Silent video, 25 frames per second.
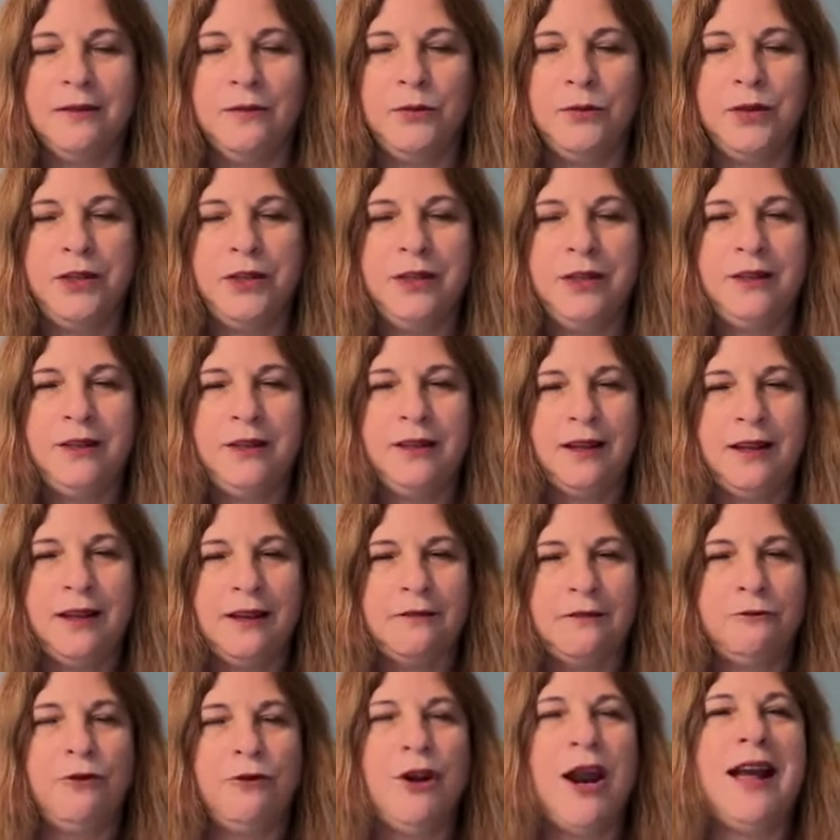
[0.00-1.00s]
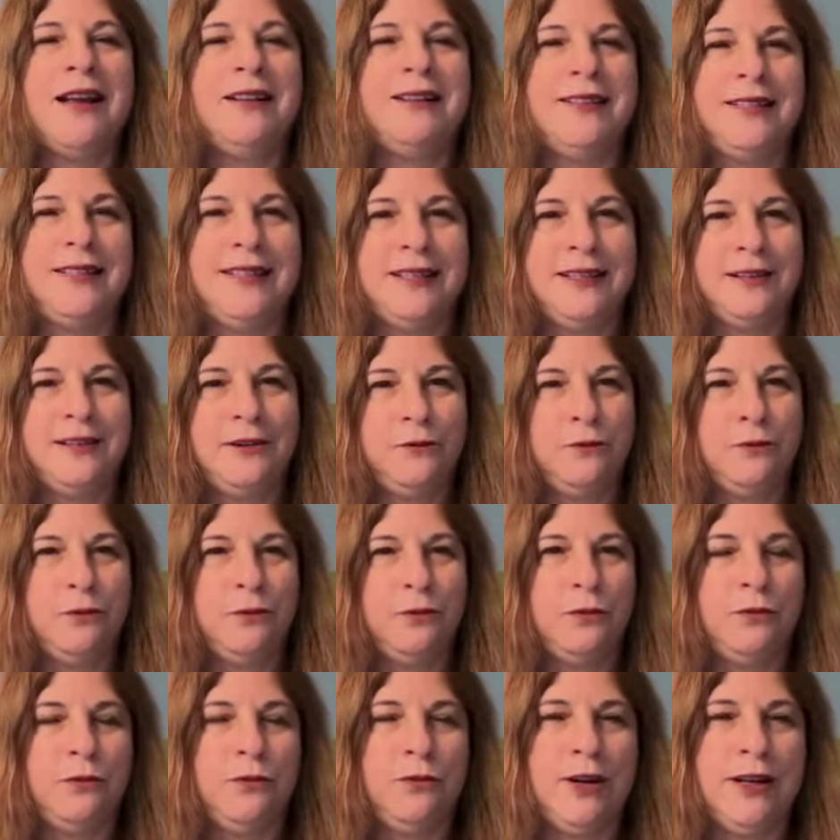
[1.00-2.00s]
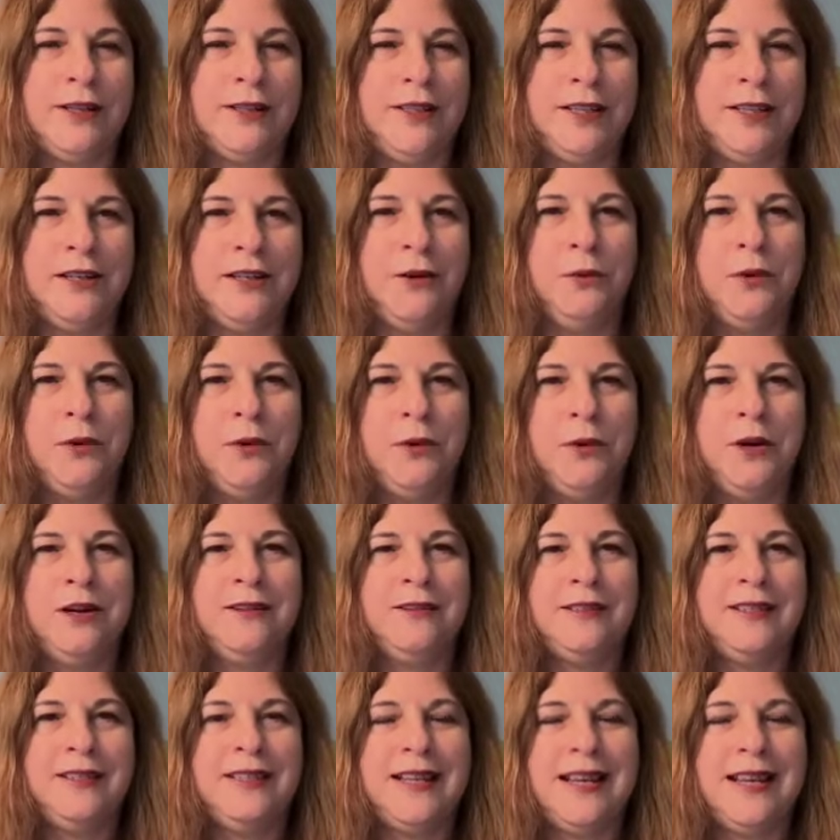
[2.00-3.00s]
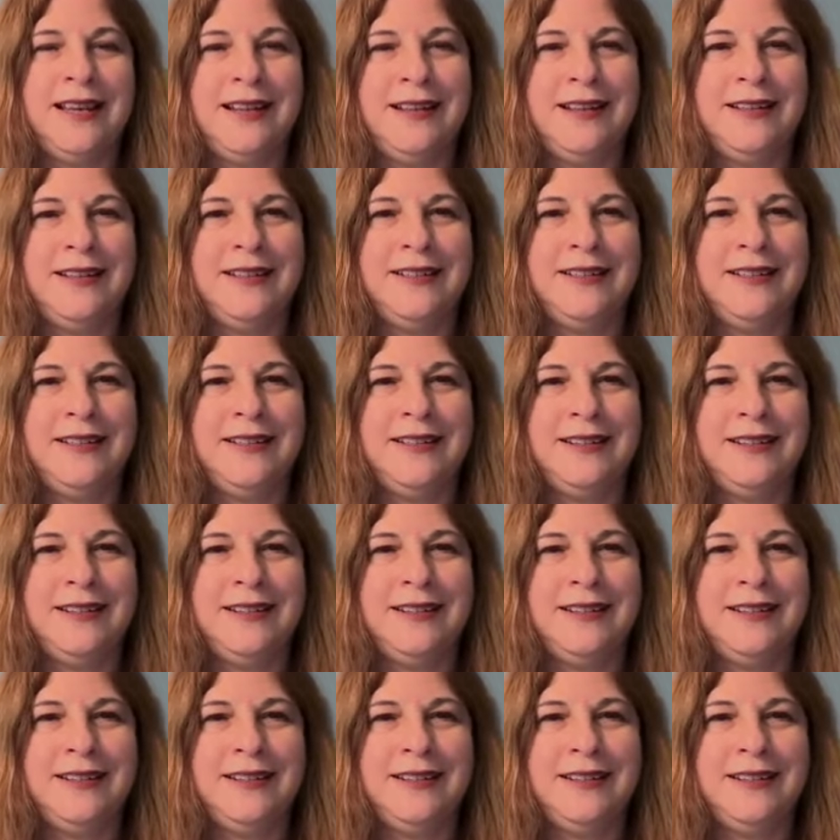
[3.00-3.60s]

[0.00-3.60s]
We rest in awareness, and